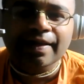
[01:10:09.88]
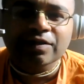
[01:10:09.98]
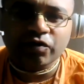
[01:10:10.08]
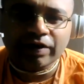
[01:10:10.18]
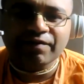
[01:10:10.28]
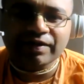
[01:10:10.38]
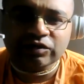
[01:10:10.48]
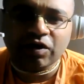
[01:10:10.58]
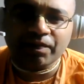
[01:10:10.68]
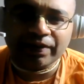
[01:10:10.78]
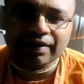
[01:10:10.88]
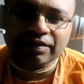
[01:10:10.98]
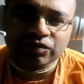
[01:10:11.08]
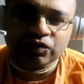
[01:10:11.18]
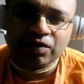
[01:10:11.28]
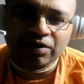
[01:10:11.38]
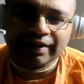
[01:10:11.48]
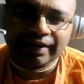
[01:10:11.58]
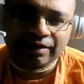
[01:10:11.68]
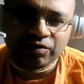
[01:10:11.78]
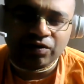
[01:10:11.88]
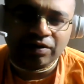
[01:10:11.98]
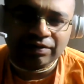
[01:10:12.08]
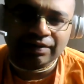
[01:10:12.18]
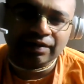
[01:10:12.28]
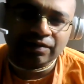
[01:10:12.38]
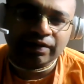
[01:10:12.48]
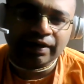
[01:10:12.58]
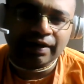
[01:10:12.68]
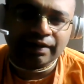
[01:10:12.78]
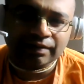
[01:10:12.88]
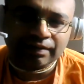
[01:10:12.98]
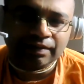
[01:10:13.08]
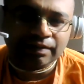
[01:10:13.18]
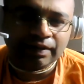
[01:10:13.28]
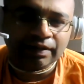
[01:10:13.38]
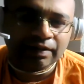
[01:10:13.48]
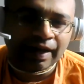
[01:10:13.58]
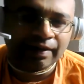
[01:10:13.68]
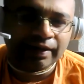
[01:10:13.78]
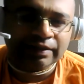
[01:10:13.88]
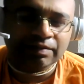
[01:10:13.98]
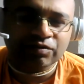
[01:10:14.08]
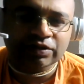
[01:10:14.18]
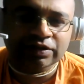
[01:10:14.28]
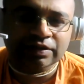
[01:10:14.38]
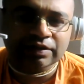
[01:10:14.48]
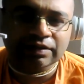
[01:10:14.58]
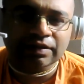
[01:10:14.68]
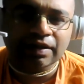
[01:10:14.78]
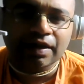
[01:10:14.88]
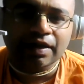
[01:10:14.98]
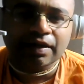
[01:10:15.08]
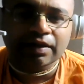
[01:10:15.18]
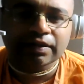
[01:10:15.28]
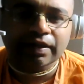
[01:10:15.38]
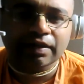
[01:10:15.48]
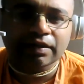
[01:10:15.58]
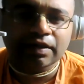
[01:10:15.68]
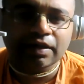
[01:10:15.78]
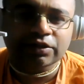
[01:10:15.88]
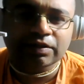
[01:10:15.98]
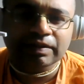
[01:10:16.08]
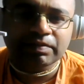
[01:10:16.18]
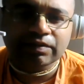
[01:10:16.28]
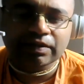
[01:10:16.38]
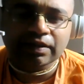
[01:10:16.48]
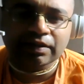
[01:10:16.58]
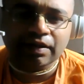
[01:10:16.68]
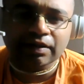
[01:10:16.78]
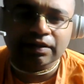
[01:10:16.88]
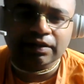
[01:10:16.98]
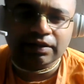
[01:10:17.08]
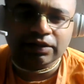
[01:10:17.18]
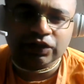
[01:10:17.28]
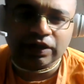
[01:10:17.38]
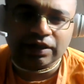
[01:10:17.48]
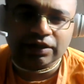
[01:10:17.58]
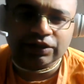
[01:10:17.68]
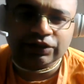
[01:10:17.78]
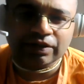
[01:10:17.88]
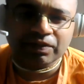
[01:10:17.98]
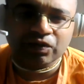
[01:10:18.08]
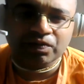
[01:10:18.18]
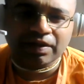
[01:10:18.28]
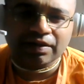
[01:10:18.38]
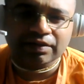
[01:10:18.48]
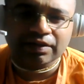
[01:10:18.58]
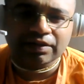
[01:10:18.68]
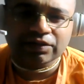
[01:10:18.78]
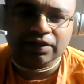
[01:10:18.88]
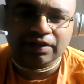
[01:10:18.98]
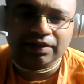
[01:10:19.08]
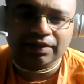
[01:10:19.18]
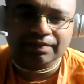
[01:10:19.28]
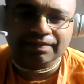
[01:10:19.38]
So, okay, we'll stop here. Those who want, they can go. Go ahead and I'll take some questions. Jai Grantharaj Srimad Bhagavad Gita ki jai, Srila Prabhupada ki jai.